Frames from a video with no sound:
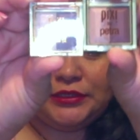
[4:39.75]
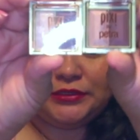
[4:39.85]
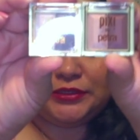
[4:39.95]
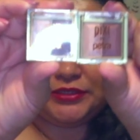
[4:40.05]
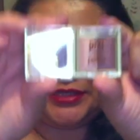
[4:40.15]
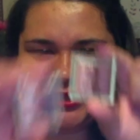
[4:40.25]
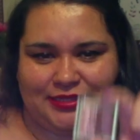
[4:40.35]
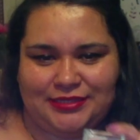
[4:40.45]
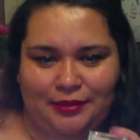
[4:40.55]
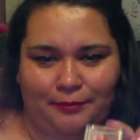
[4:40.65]
So it's not the
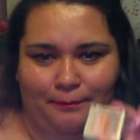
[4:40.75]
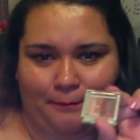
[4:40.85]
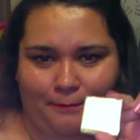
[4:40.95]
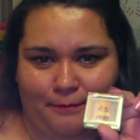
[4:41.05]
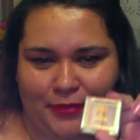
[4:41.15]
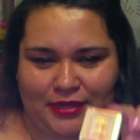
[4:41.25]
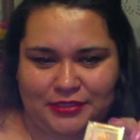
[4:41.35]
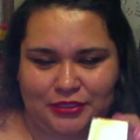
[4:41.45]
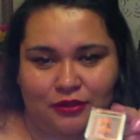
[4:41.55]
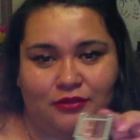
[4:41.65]
same, but it's
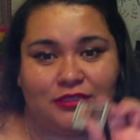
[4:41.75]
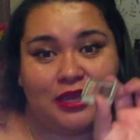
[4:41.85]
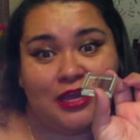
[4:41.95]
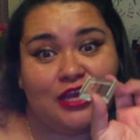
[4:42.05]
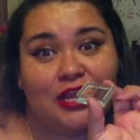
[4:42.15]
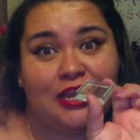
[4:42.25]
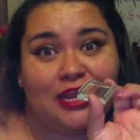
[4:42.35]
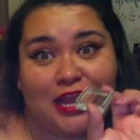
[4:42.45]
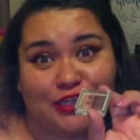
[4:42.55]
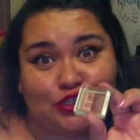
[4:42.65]
close.
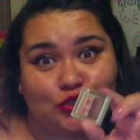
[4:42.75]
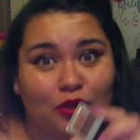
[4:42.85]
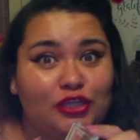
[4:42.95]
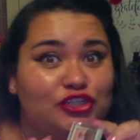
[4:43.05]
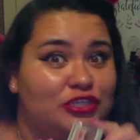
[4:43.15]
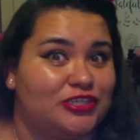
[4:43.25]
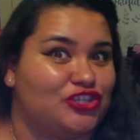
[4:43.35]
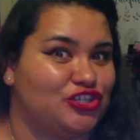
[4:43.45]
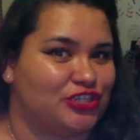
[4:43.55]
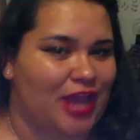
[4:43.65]
Let's swatch it,
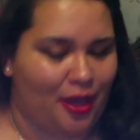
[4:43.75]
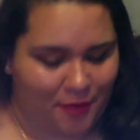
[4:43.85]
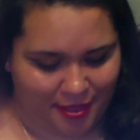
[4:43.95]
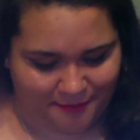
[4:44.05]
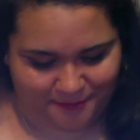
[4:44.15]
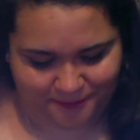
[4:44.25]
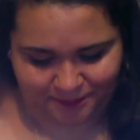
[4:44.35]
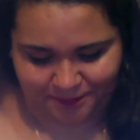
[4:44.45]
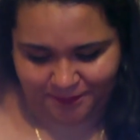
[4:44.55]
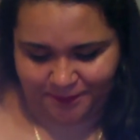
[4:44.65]
shall we?
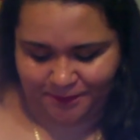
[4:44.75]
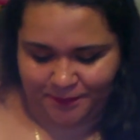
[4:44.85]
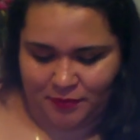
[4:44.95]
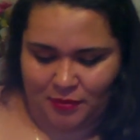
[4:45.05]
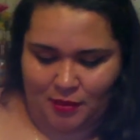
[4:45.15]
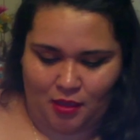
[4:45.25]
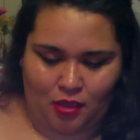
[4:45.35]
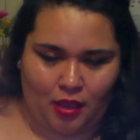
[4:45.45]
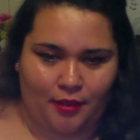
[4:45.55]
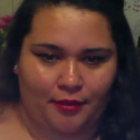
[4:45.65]

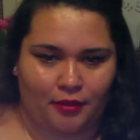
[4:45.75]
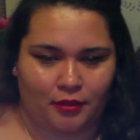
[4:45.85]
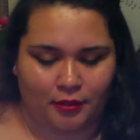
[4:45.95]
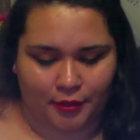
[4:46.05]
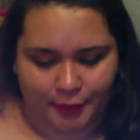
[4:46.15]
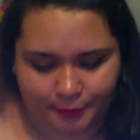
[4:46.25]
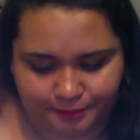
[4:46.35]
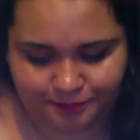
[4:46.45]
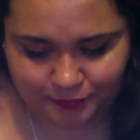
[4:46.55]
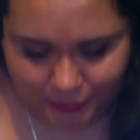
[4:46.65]
Okay.
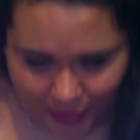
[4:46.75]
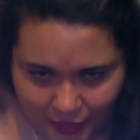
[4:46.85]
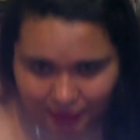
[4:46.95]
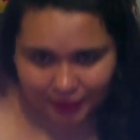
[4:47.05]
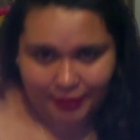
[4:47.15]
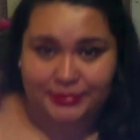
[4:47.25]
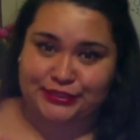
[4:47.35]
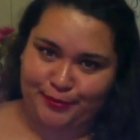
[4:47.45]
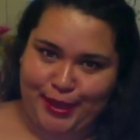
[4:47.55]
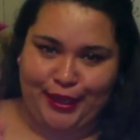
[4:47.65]
Let me
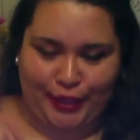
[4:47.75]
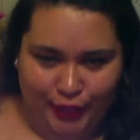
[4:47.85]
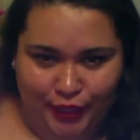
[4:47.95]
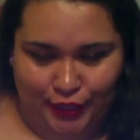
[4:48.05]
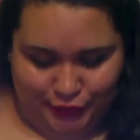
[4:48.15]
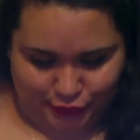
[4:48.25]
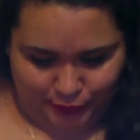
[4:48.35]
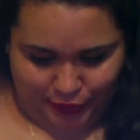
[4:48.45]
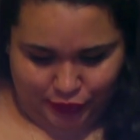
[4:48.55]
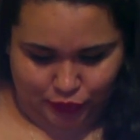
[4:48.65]
sit back so
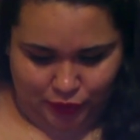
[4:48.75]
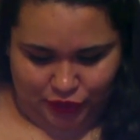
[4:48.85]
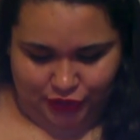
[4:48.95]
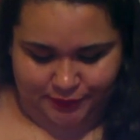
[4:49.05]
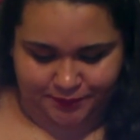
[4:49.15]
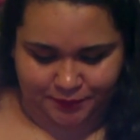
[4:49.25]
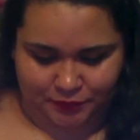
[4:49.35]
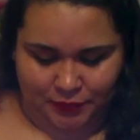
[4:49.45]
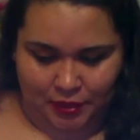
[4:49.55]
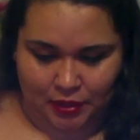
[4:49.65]
we can swatch it.
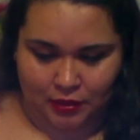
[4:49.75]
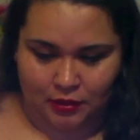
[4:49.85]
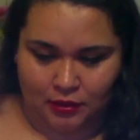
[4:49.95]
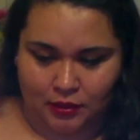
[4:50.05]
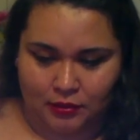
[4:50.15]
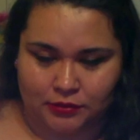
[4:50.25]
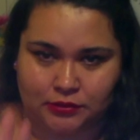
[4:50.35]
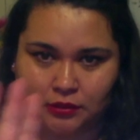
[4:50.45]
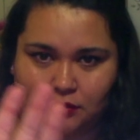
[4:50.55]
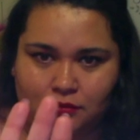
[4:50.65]

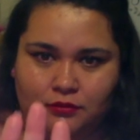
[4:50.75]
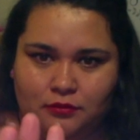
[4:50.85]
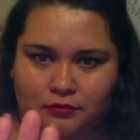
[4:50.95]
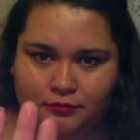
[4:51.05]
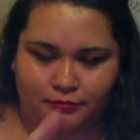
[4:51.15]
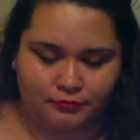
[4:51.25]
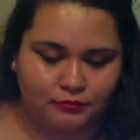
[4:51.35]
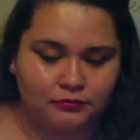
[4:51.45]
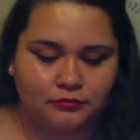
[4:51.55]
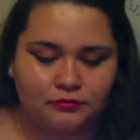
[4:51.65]
So,
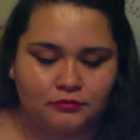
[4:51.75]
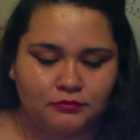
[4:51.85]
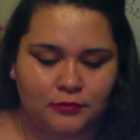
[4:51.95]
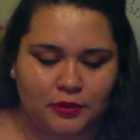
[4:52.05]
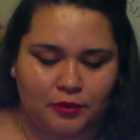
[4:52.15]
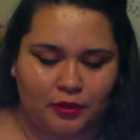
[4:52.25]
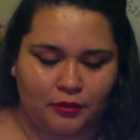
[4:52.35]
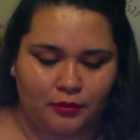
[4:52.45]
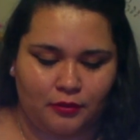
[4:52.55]
here we go.